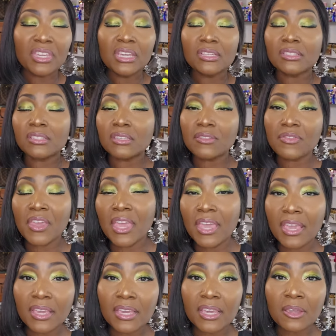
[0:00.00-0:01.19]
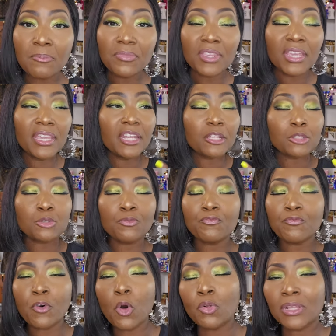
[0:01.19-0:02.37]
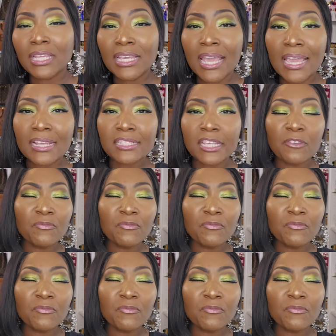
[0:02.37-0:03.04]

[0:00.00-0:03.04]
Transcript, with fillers: it's thick, it exfoliates,